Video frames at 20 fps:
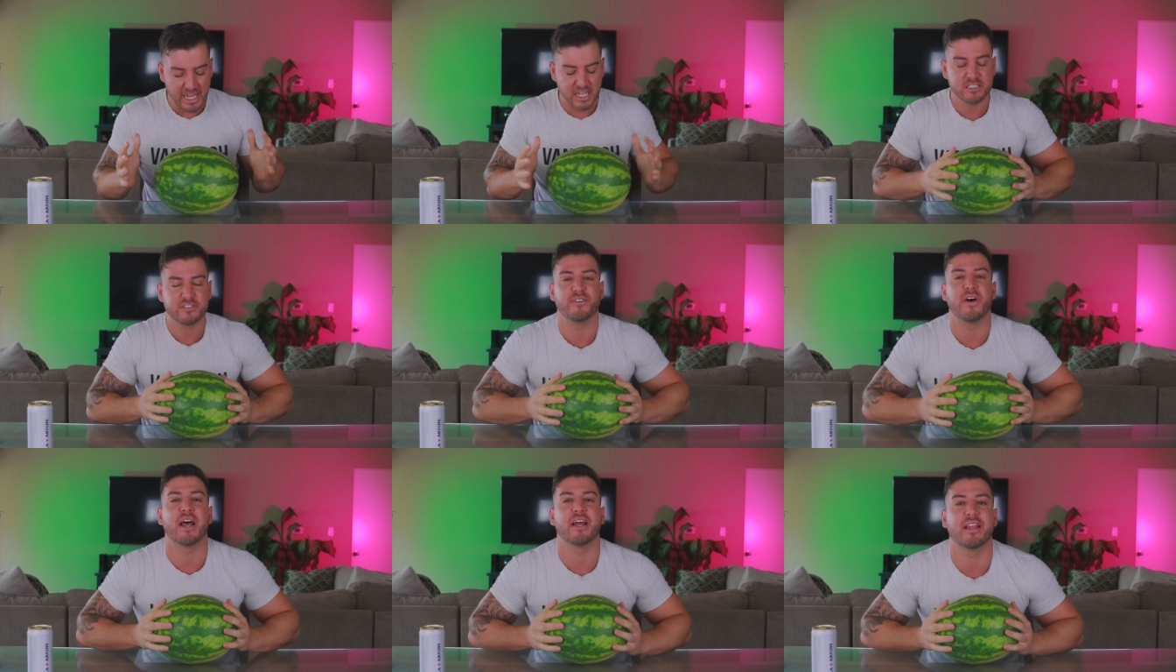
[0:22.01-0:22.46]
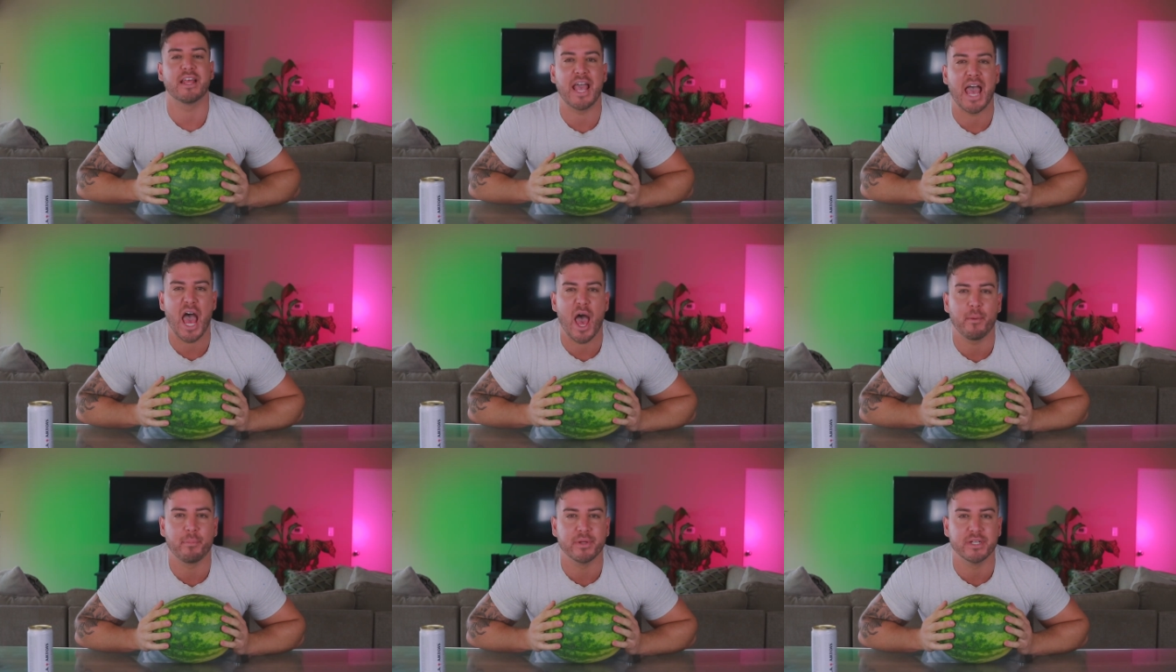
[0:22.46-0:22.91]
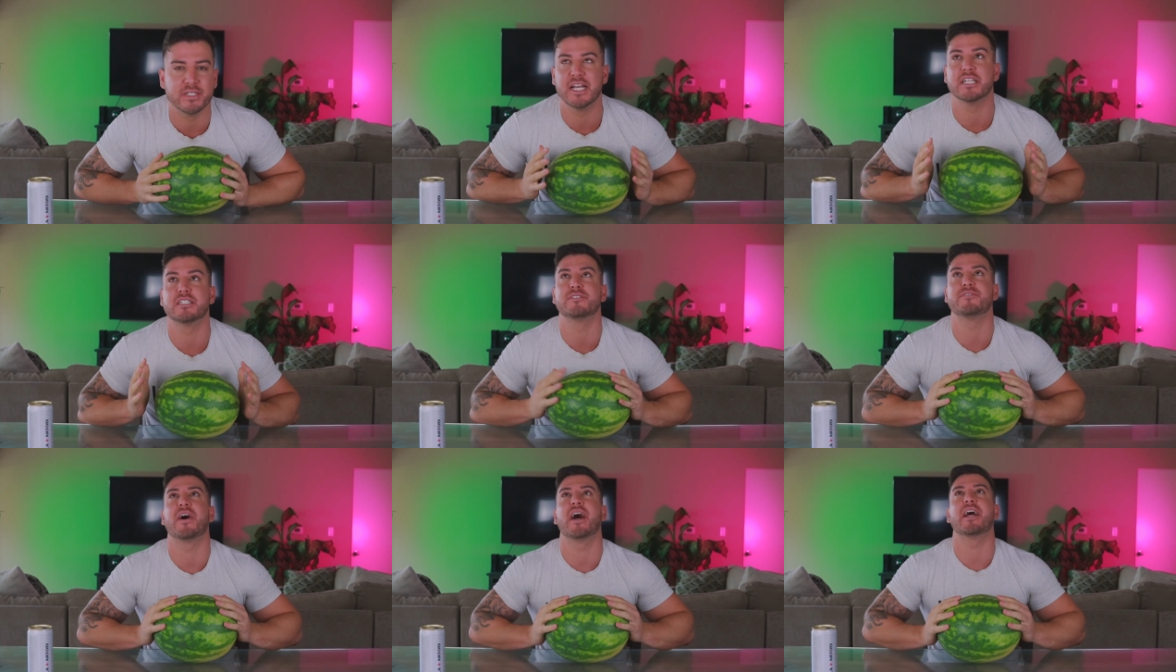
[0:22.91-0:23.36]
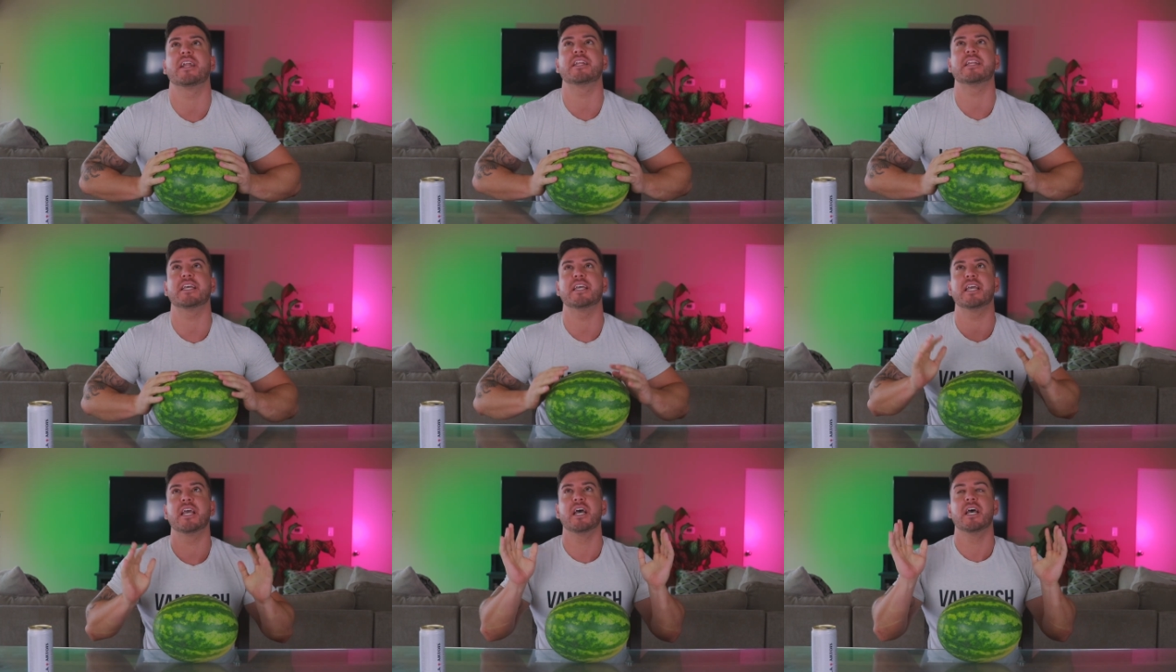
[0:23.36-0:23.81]
It's finally happened. It's
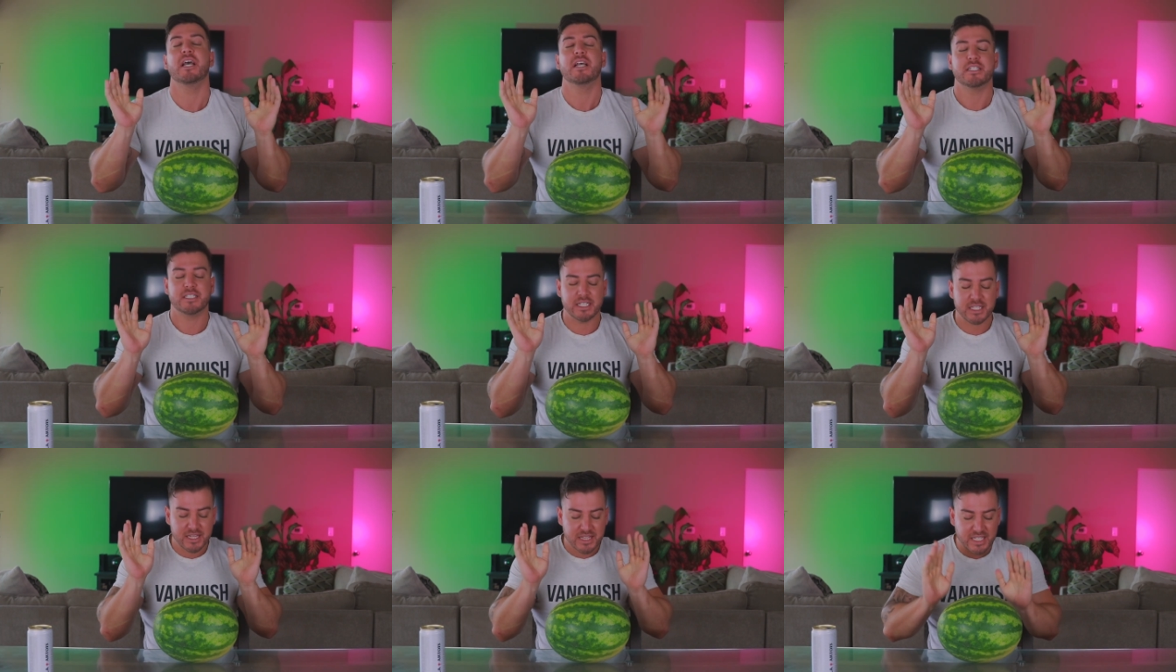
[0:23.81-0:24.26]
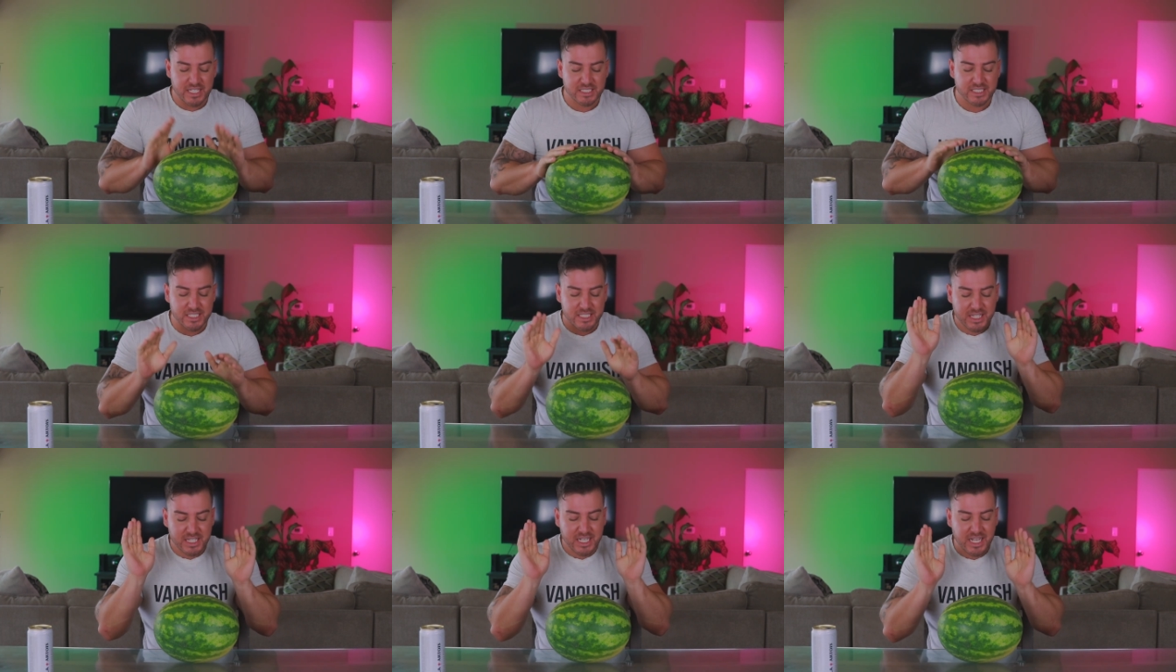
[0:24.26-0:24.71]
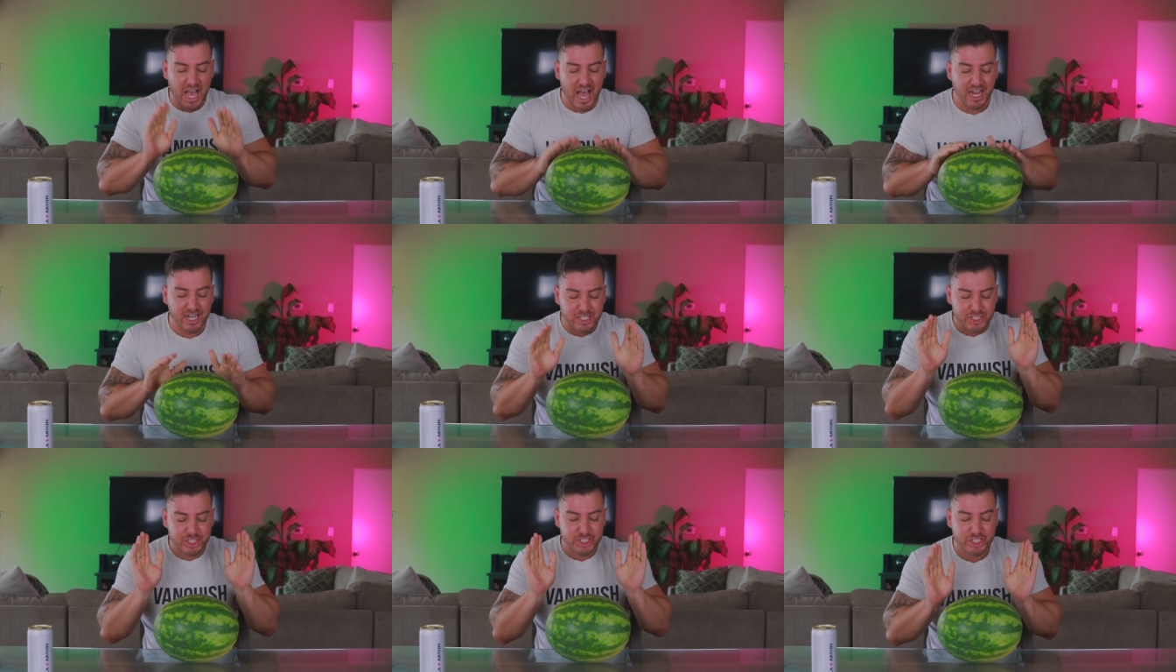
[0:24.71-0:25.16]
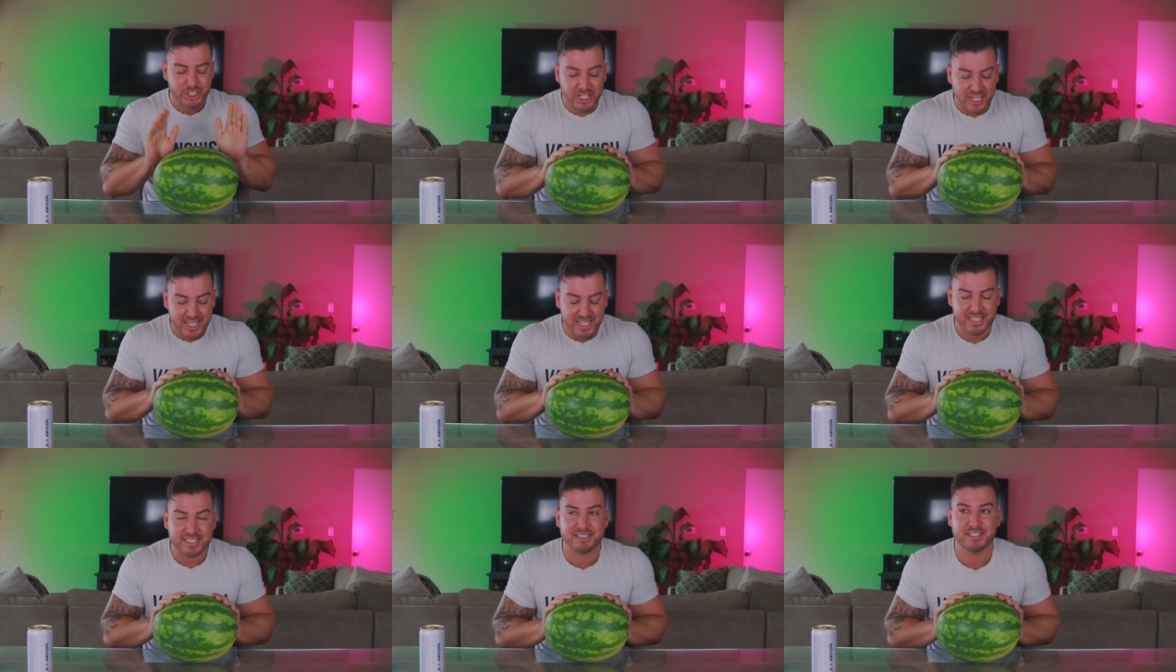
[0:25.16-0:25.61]
finally See, this is the kind of
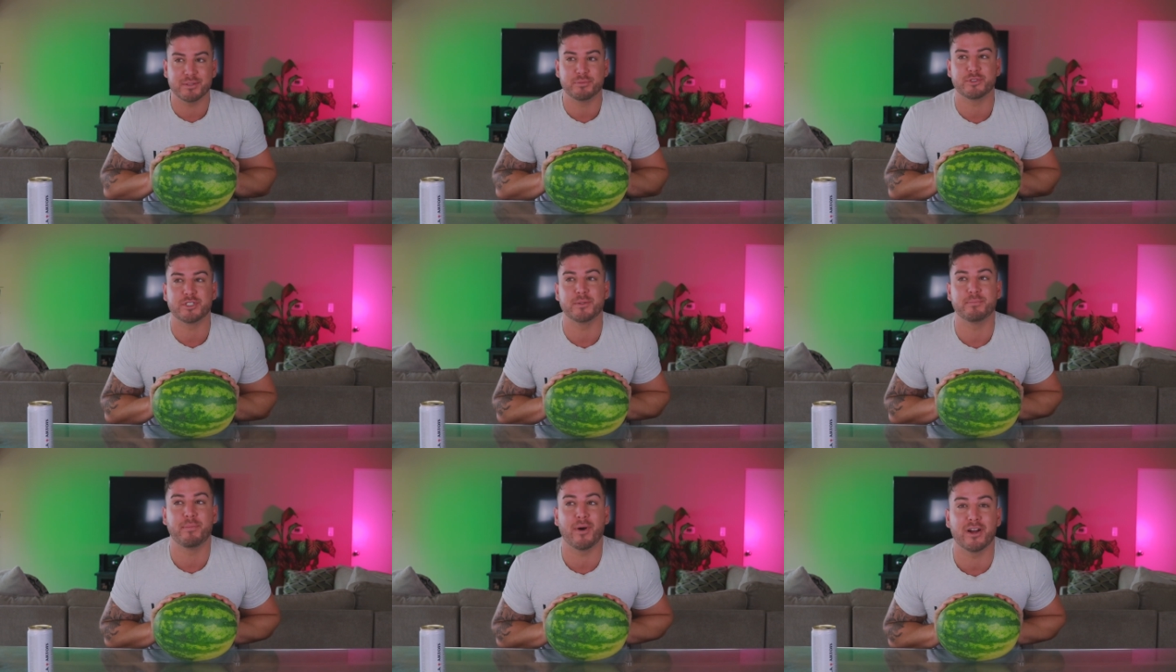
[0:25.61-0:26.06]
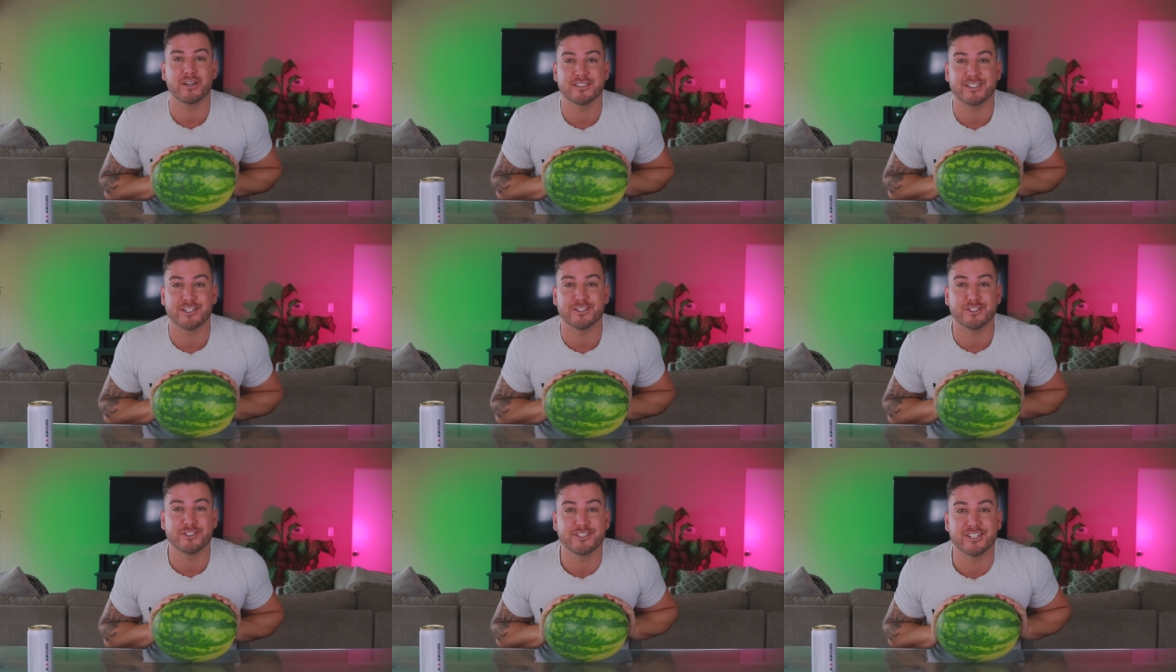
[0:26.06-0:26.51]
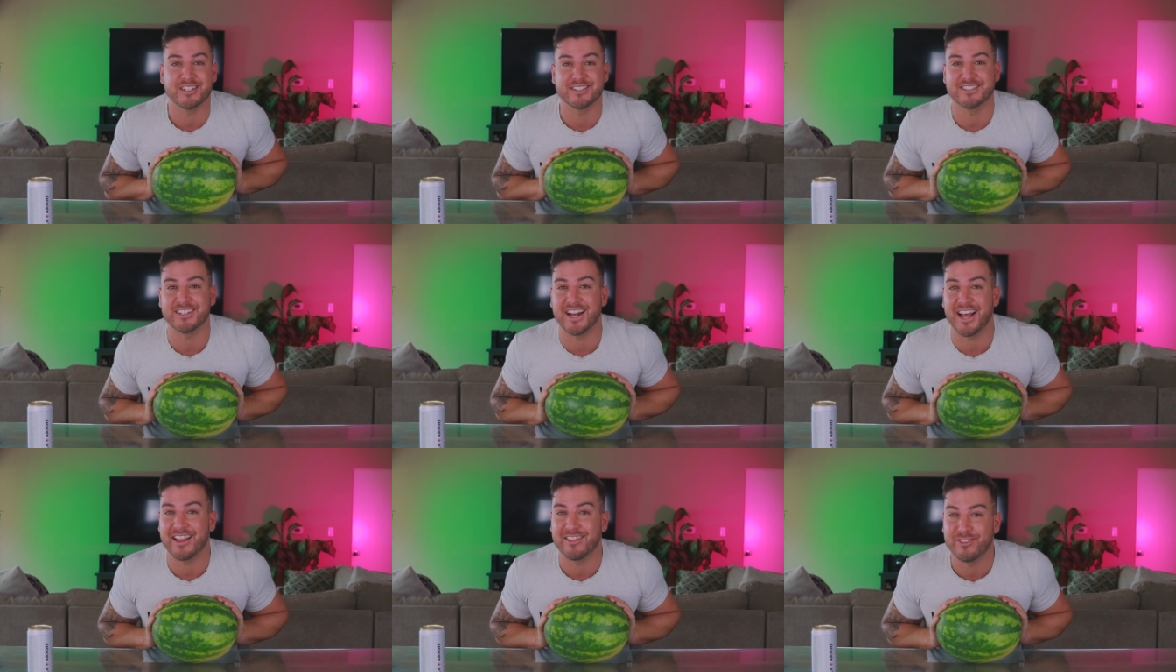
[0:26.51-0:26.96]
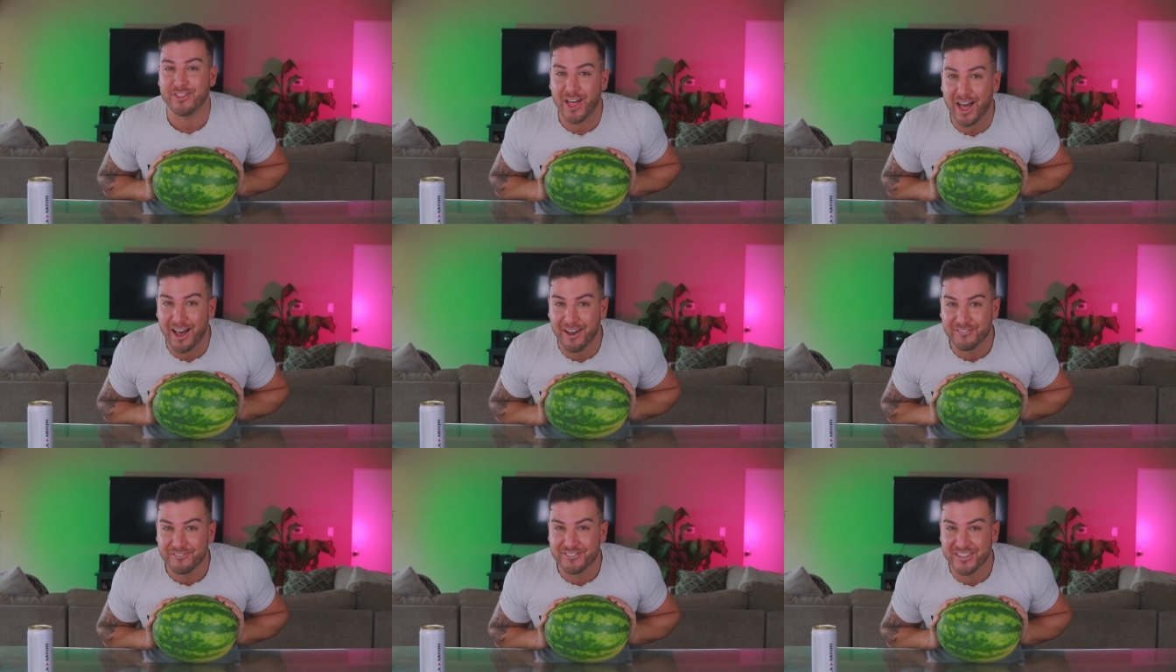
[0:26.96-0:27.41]
shit Tipsy Bartender does that I
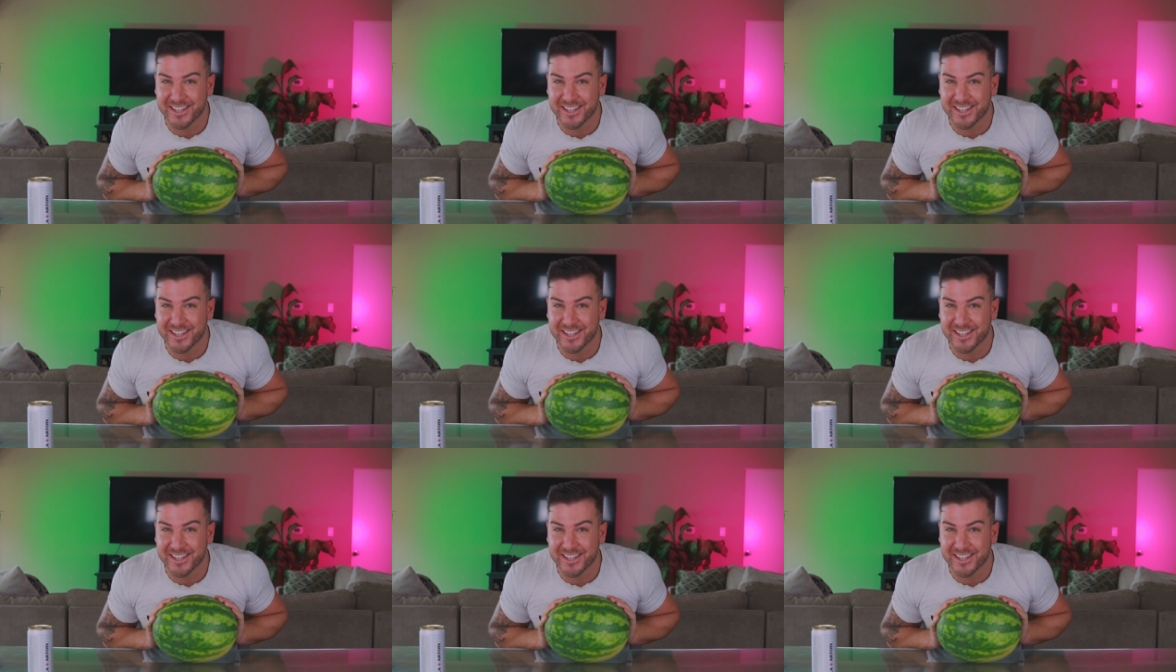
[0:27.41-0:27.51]
love.